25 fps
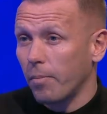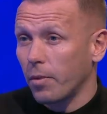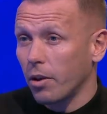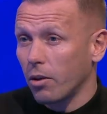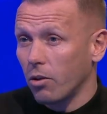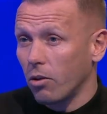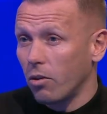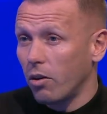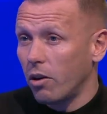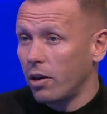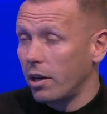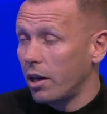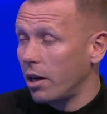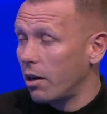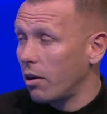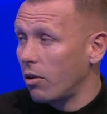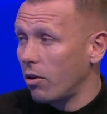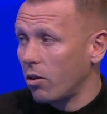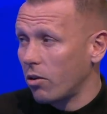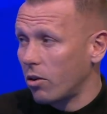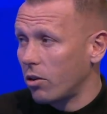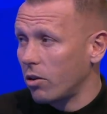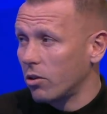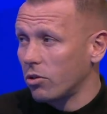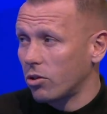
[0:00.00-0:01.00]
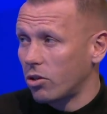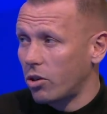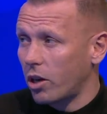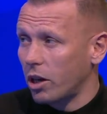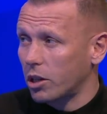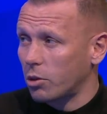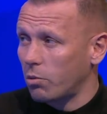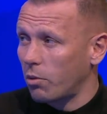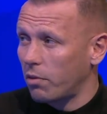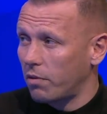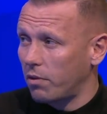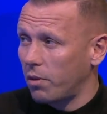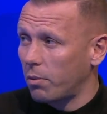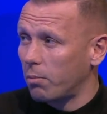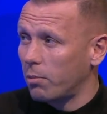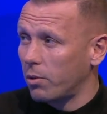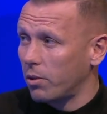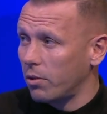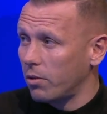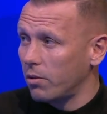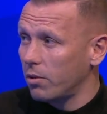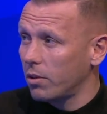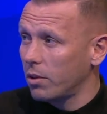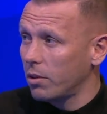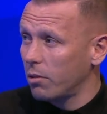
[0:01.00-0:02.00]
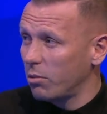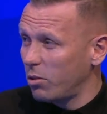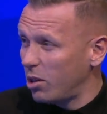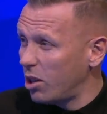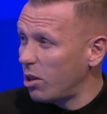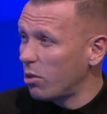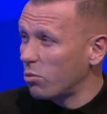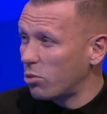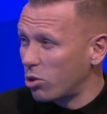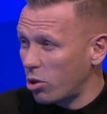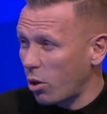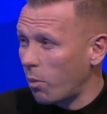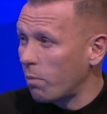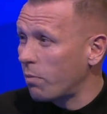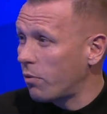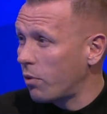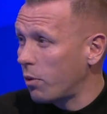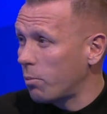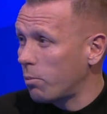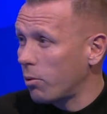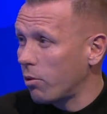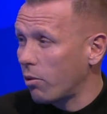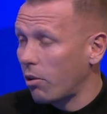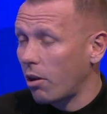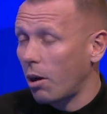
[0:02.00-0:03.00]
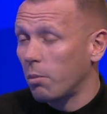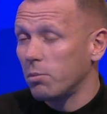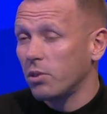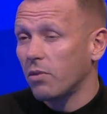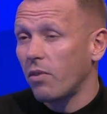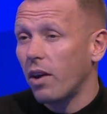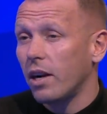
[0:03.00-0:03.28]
are already in long contracts with football, you know, top football clubs.